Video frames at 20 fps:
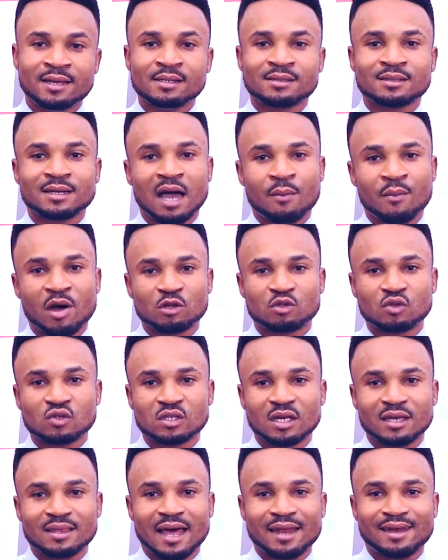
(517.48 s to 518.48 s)
he's come out to
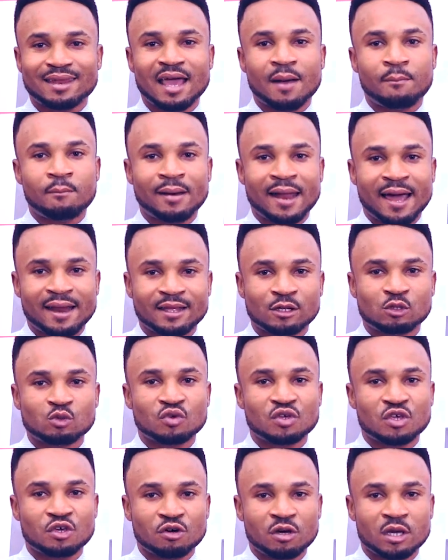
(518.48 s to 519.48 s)
say that they are planning
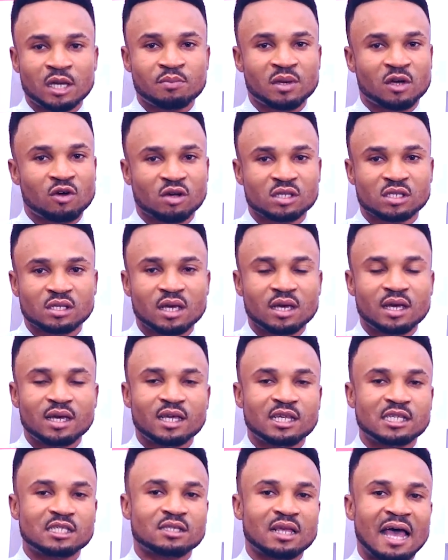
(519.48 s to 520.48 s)
to kill him because
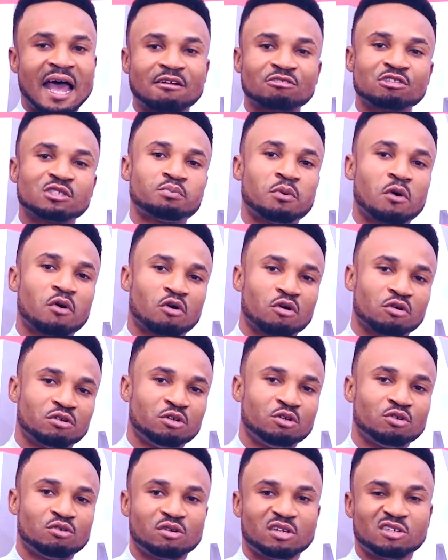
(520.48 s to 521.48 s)
he's outspoken.
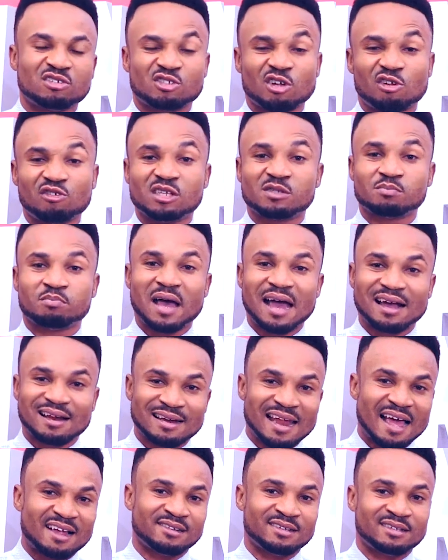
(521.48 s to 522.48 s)
He's always
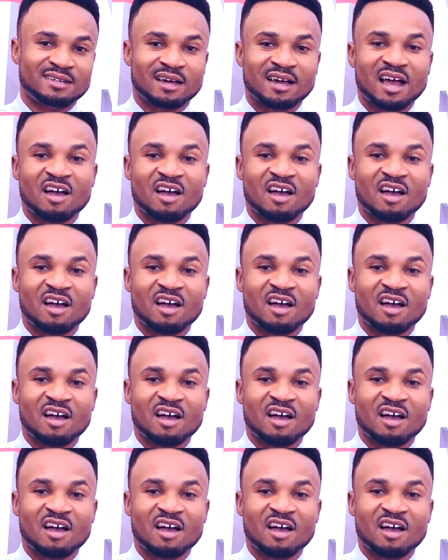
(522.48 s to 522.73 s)
backlashing the